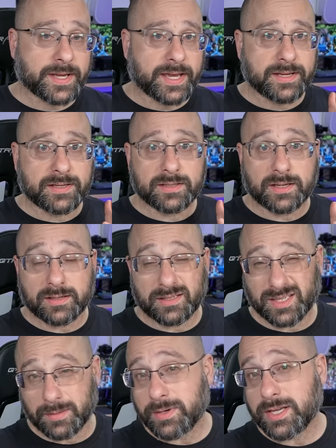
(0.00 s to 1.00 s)
And
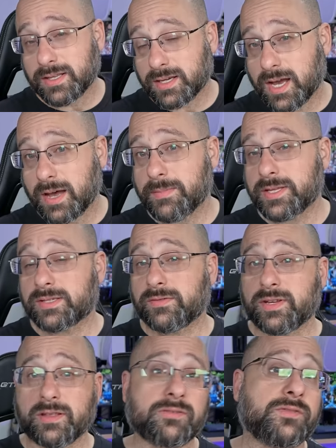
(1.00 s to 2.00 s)
somebody in the comments of
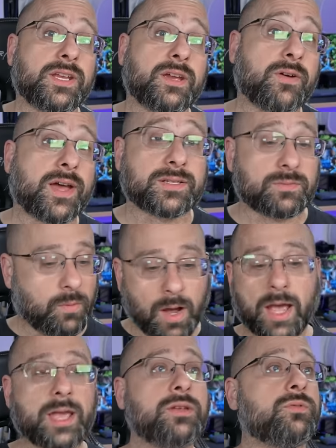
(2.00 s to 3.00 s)
another video asked,
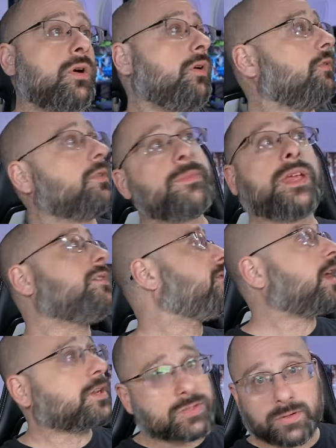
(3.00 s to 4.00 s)
why do all the
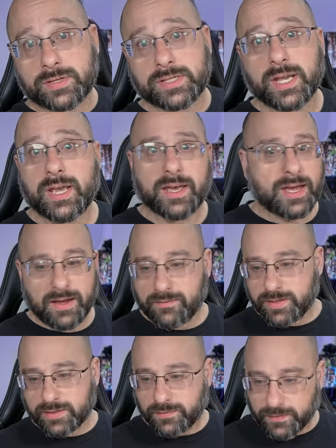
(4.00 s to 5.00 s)
manufacturers have
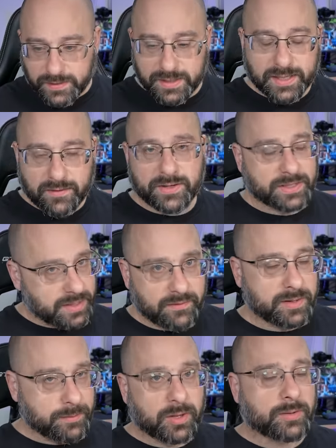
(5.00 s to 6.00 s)
this 57 to
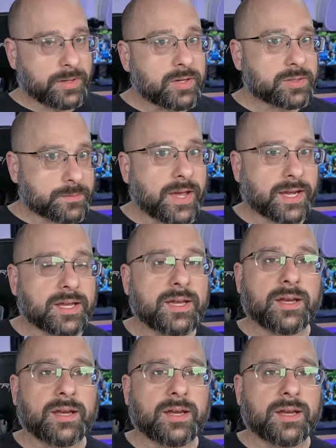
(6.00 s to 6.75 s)
70 millimeter spec?